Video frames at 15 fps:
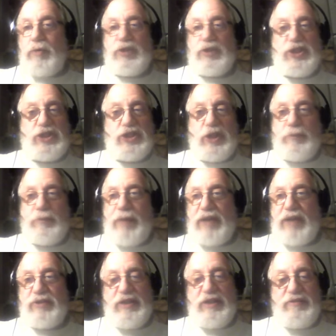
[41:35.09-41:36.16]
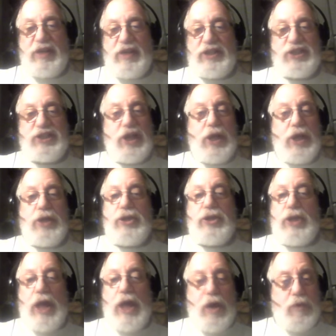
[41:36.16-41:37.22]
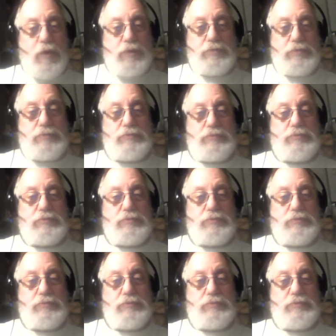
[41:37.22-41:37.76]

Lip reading: Was it done by Levites? No.